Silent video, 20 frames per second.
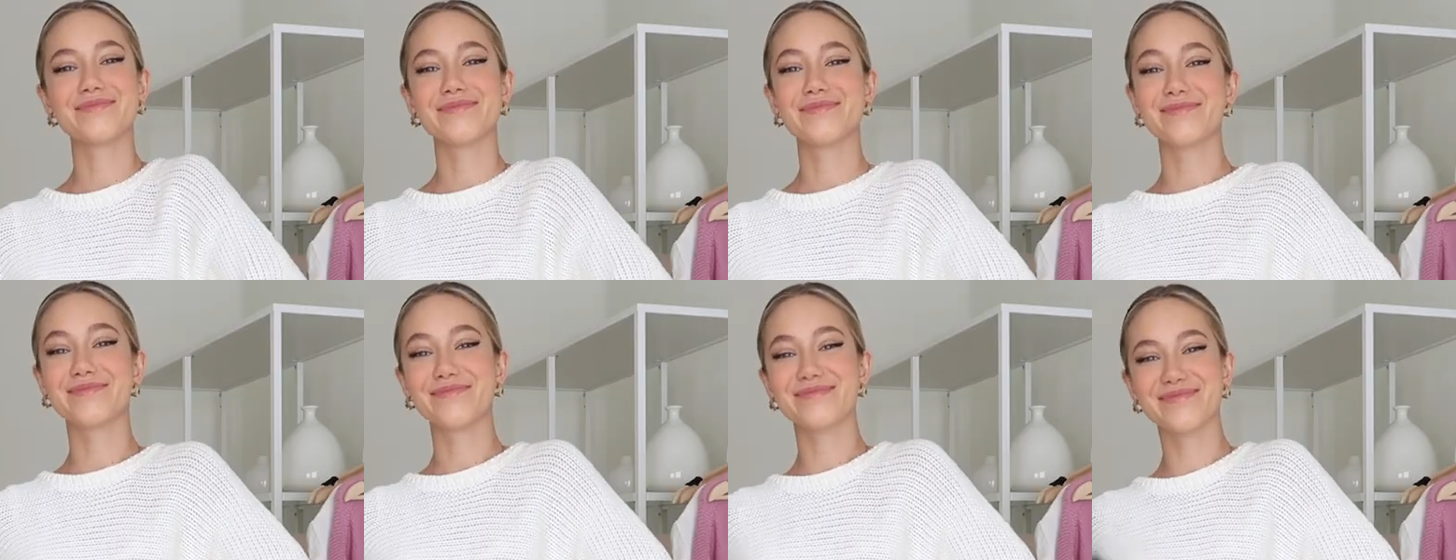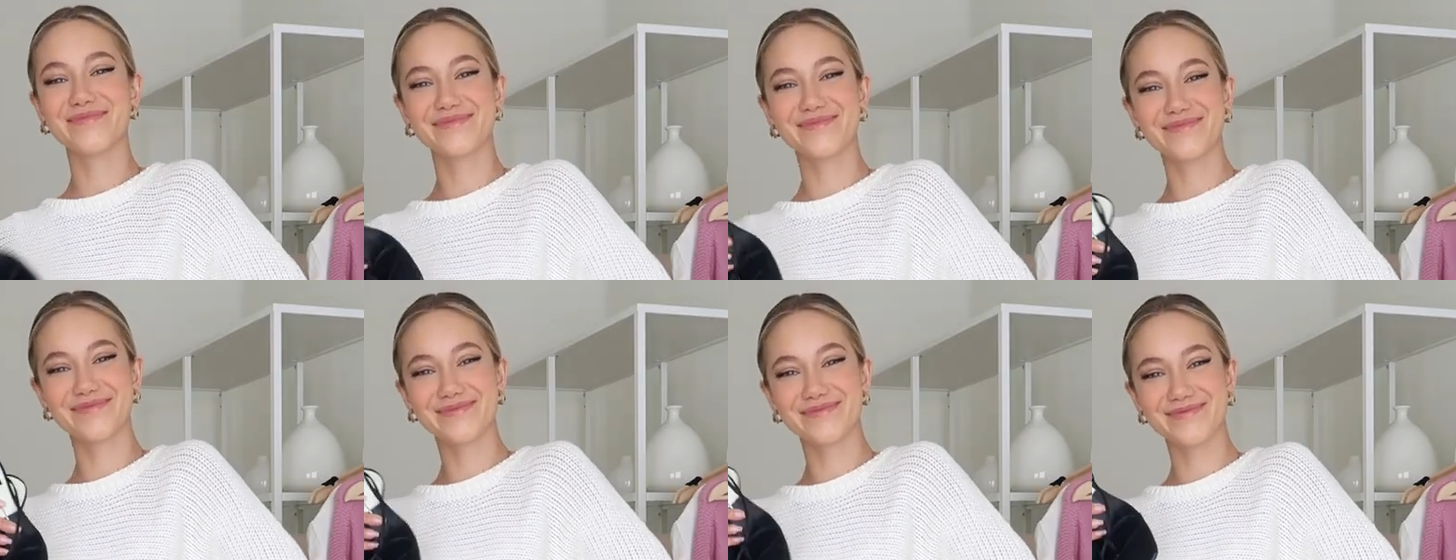you could totally
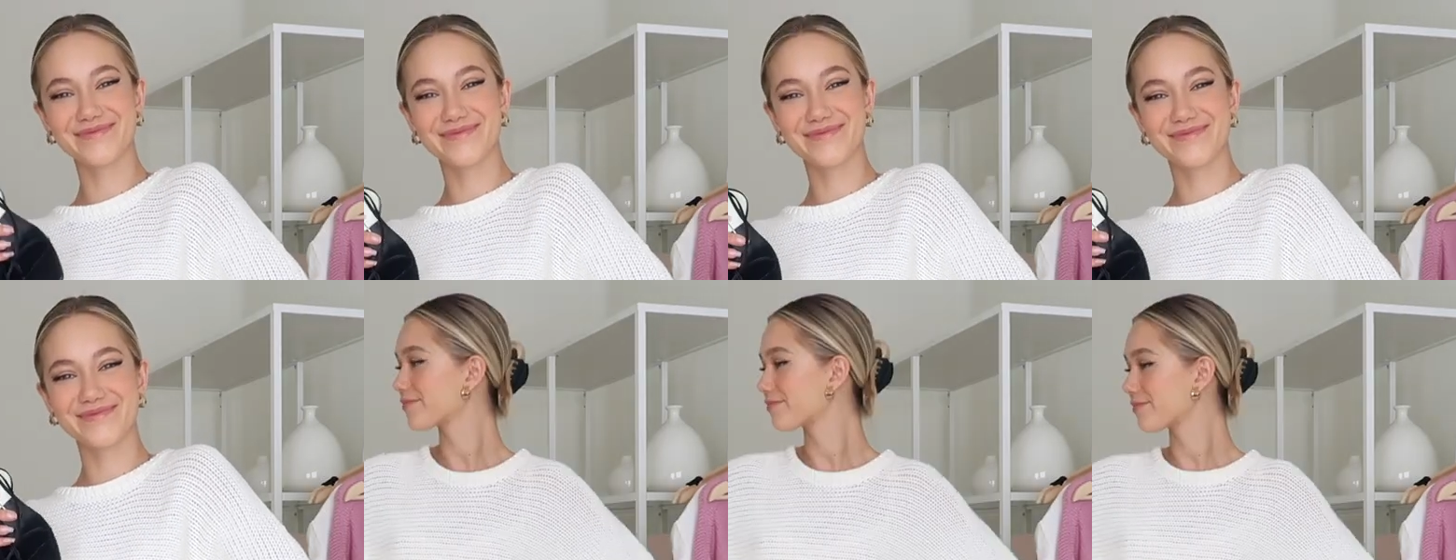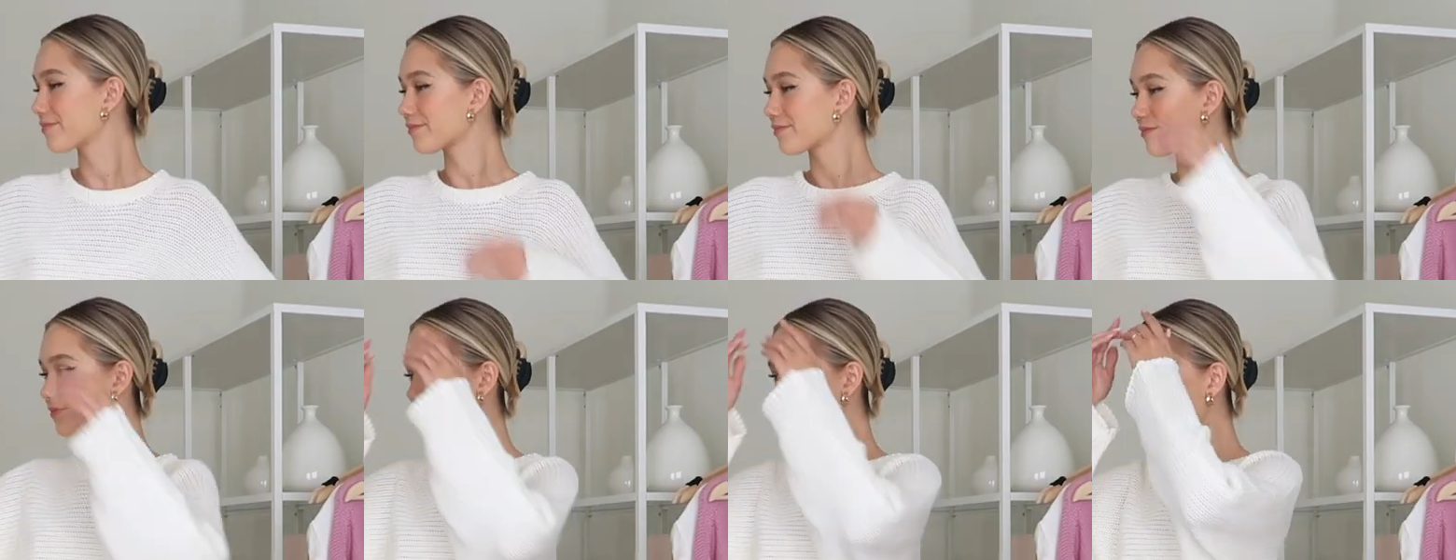choose to
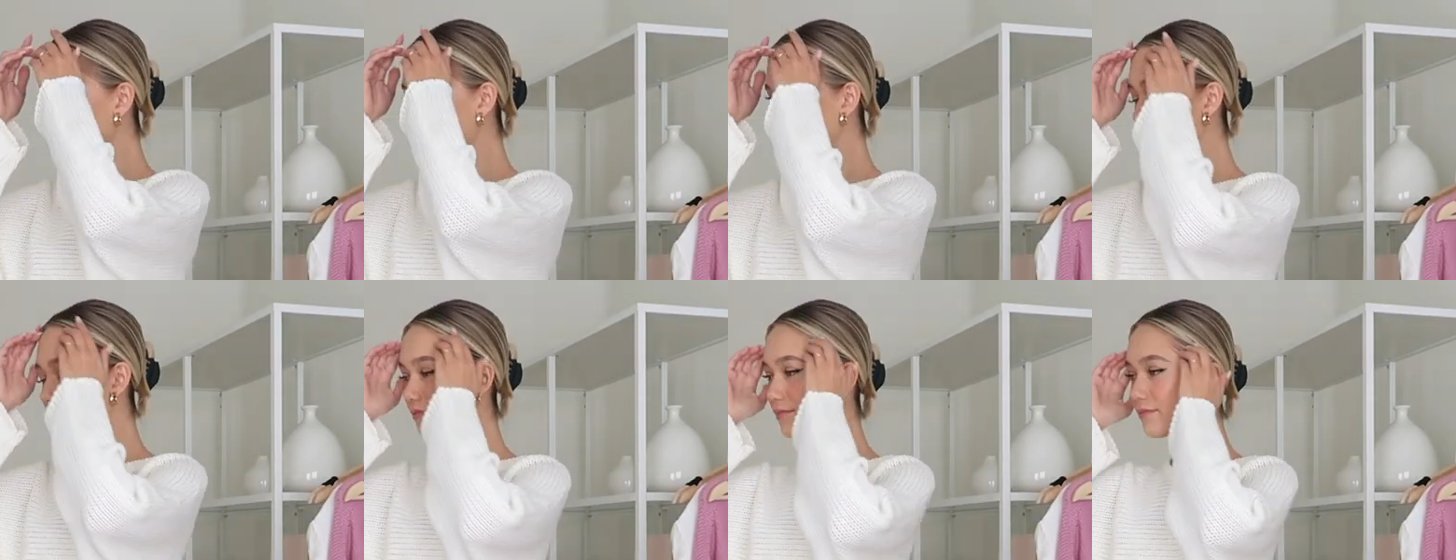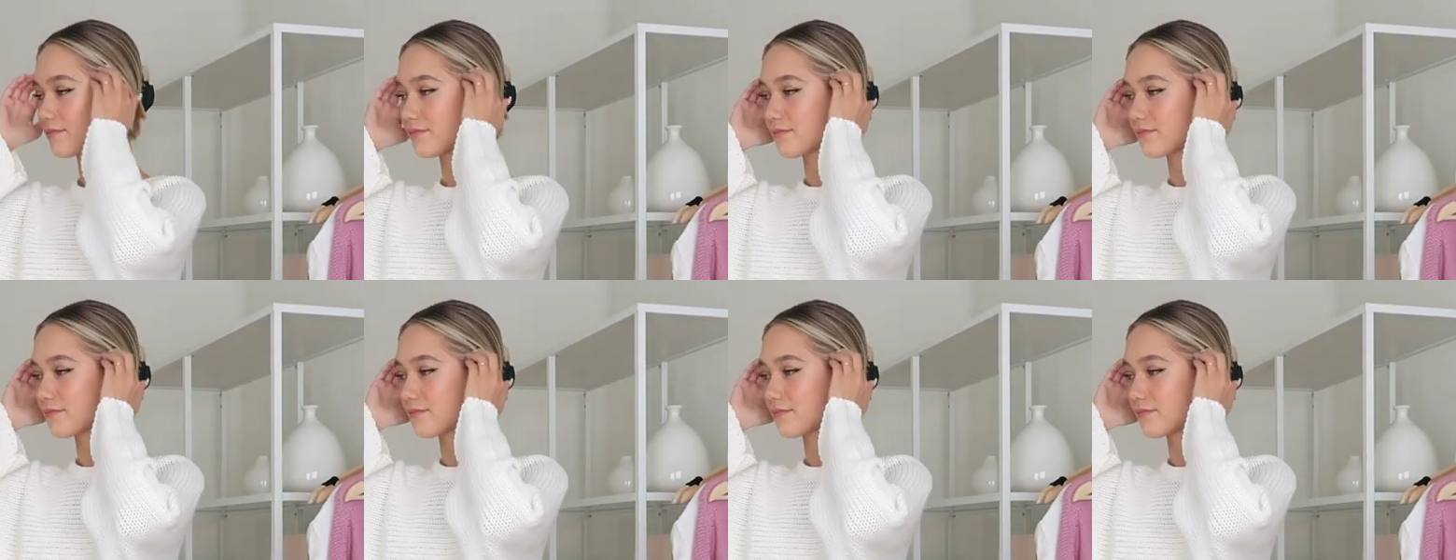dress it up or dress